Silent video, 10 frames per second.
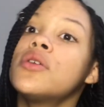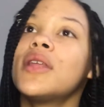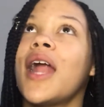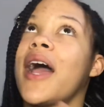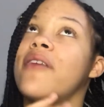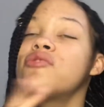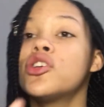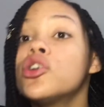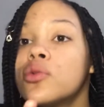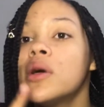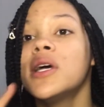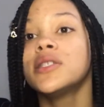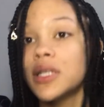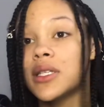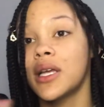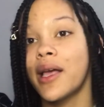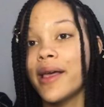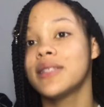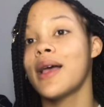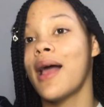then I have two just in
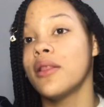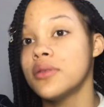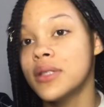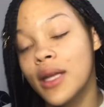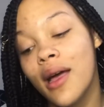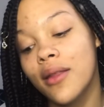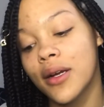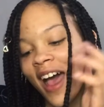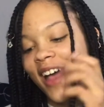case I lose the other.